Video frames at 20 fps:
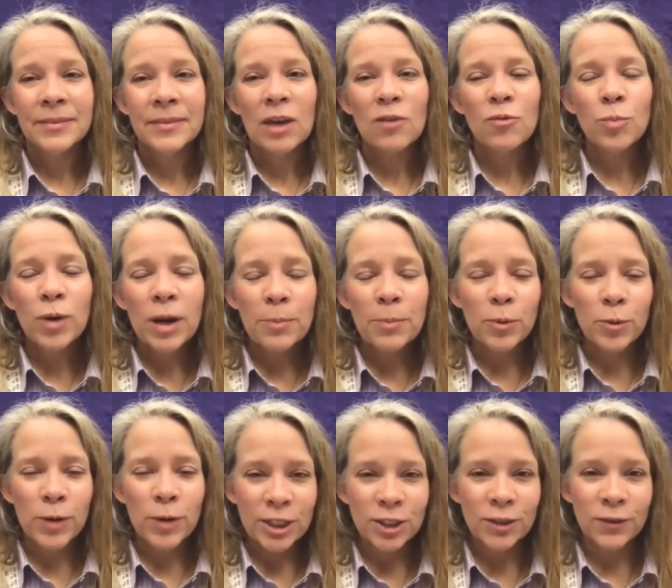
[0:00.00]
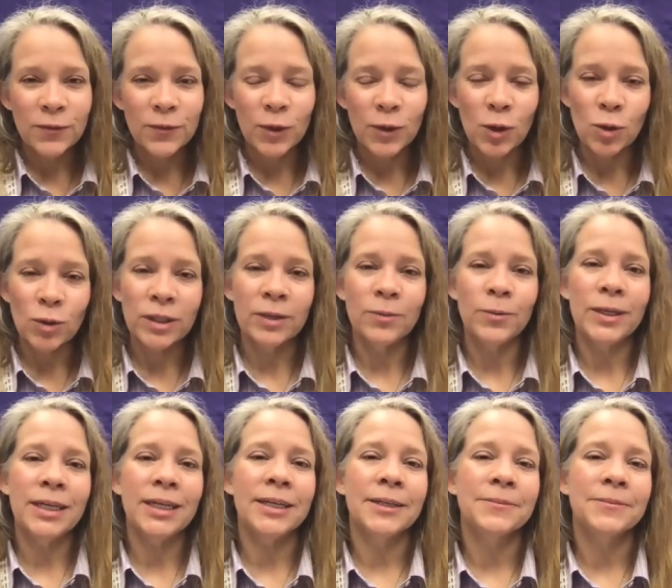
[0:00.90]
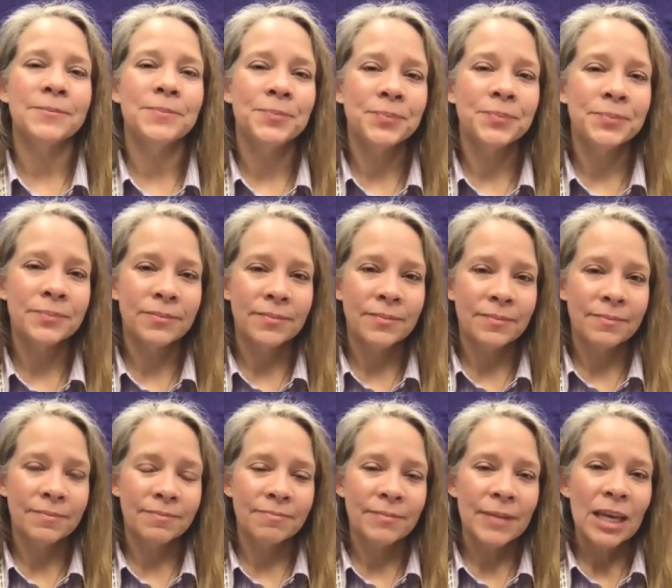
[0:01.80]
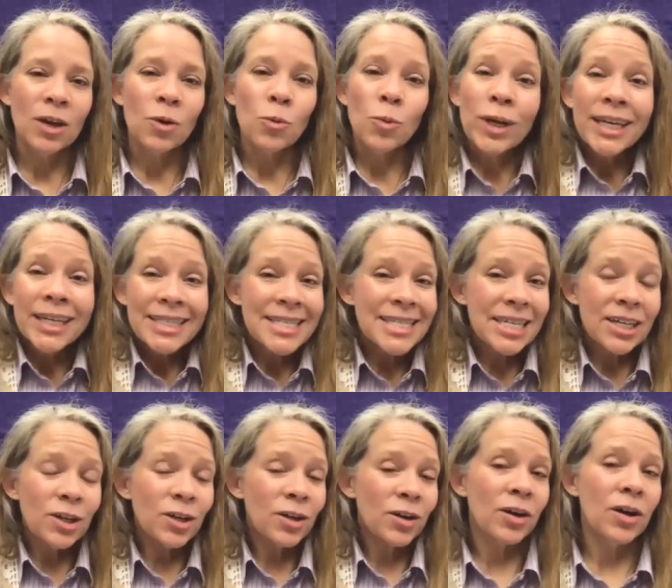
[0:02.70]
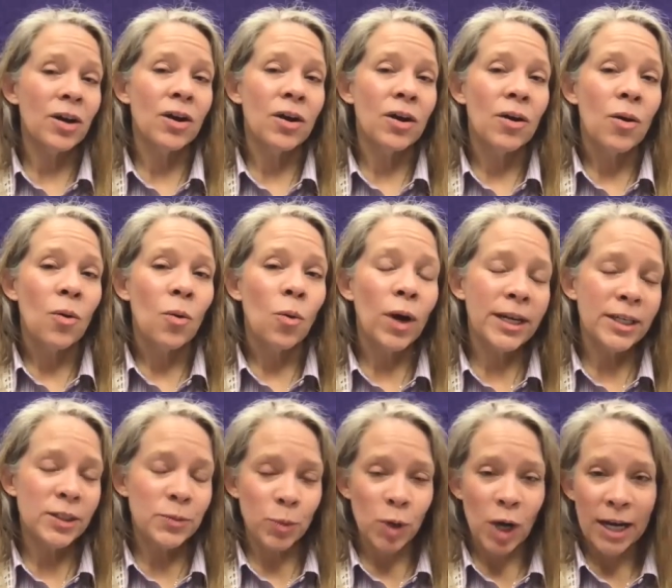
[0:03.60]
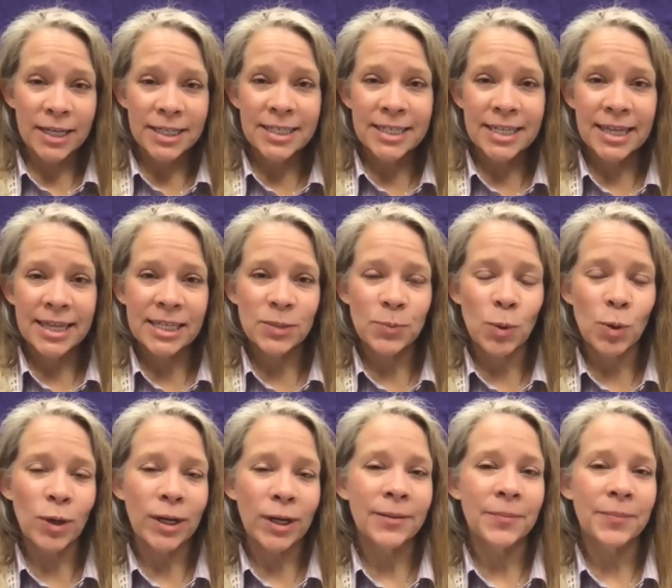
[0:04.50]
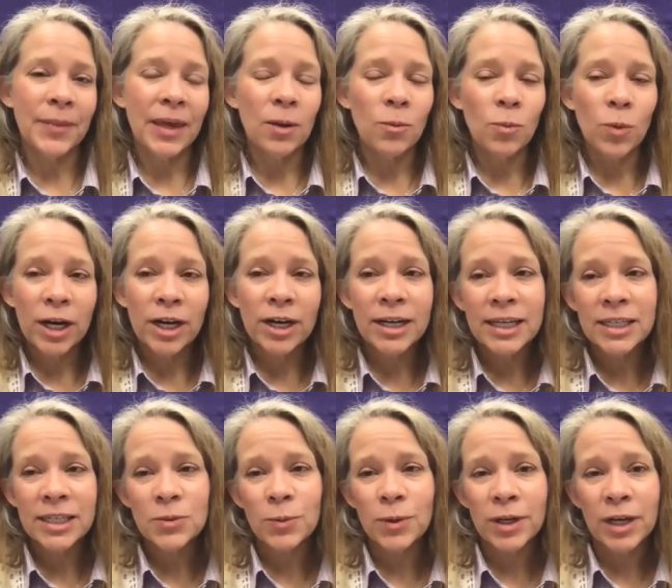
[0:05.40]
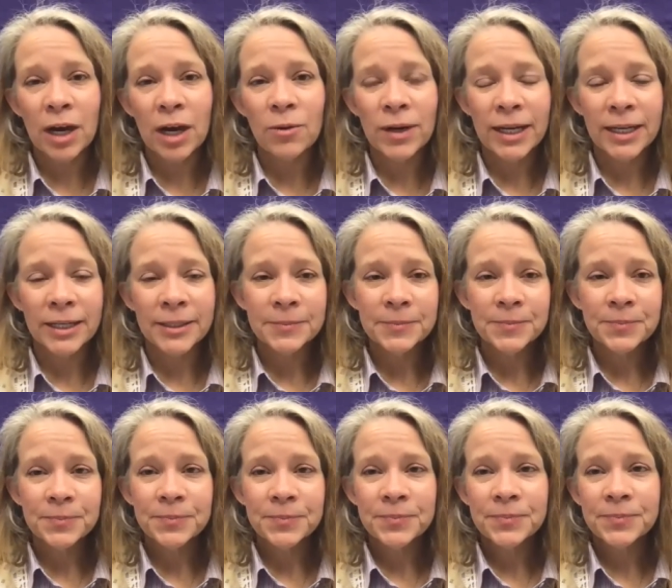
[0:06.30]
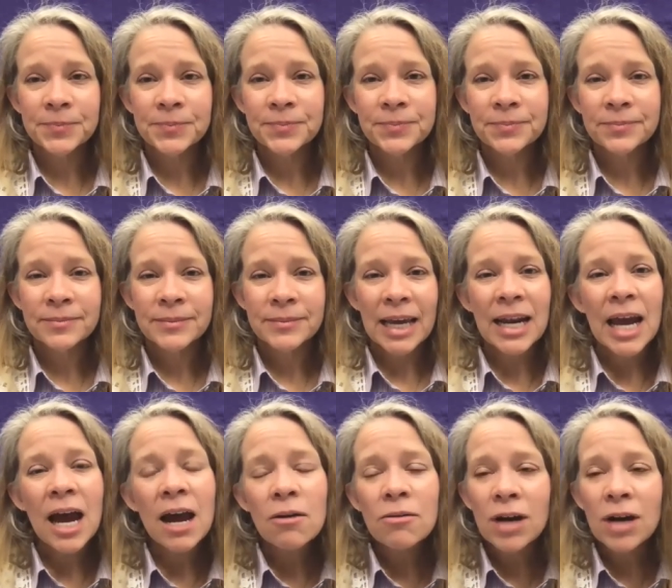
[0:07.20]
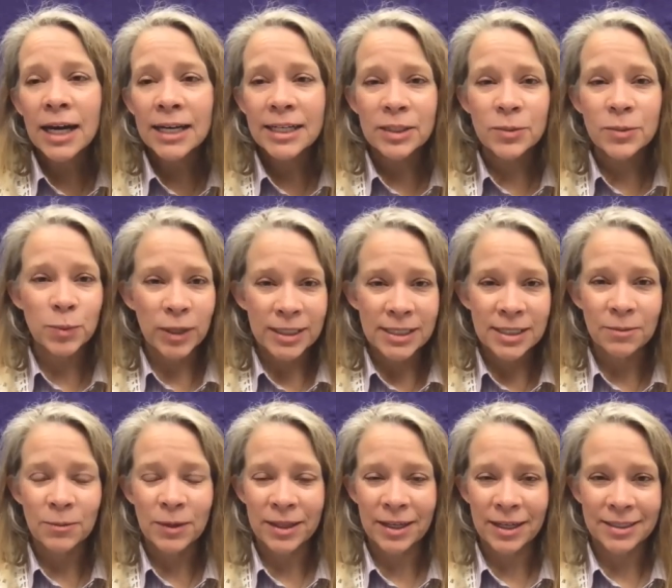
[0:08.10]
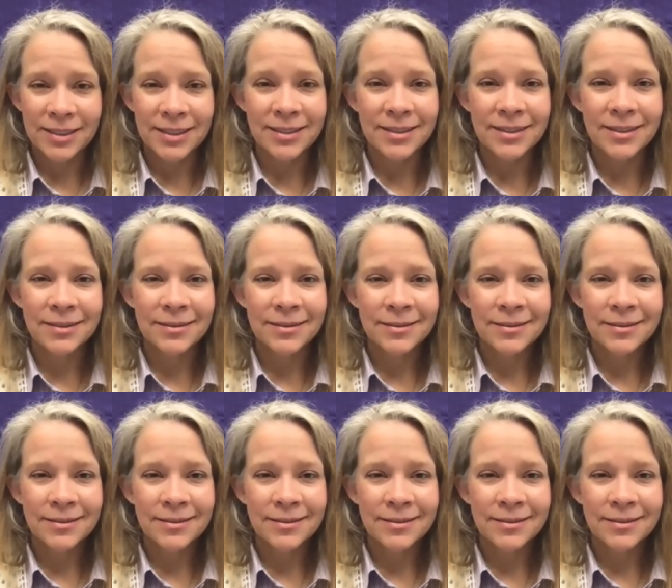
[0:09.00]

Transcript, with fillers: of preparation for Holy Week, we consider what has brought us to this point and where it is we're going, and how God is present with us.